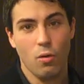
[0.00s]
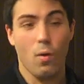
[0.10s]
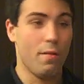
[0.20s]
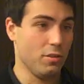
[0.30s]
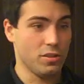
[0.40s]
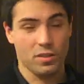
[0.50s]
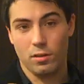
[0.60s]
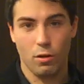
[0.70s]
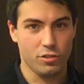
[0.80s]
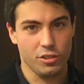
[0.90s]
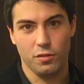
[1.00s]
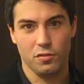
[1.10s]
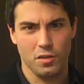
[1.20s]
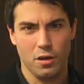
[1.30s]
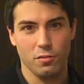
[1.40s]
whoever is close to
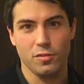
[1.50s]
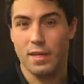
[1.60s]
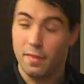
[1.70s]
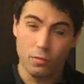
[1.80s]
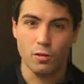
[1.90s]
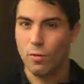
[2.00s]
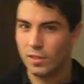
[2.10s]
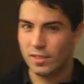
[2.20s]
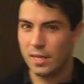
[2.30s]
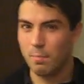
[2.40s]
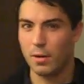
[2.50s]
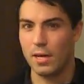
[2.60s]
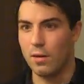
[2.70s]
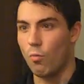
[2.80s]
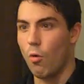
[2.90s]
you's nose. They'll notice it,
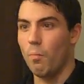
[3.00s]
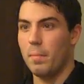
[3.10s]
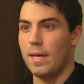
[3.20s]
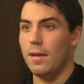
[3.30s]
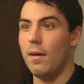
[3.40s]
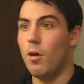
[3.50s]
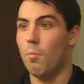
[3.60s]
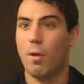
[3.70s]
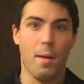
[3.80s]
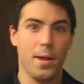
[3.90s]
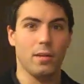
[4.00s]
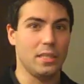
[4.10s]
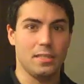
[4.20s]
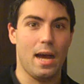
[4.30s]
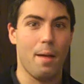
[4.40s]
but it won't be
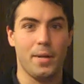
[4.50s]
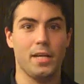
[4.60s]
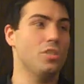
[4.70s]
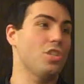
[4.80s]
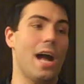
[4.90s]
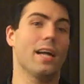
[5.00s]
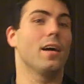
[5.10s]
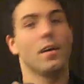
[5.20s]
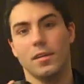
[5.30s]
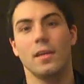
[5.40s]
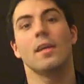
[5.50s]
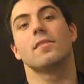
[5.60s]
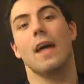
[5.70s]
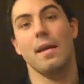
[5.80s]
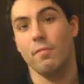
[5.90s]
primarily dominant shotgun
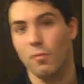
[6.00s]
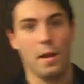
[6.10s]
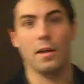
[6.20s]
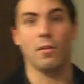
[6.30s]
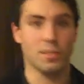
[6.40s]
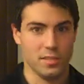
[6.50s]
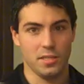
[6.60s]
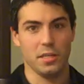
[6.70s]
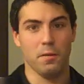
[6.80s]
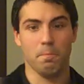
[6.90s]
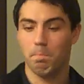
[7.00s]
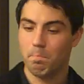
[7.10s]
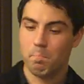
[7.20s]
type fragrance to you.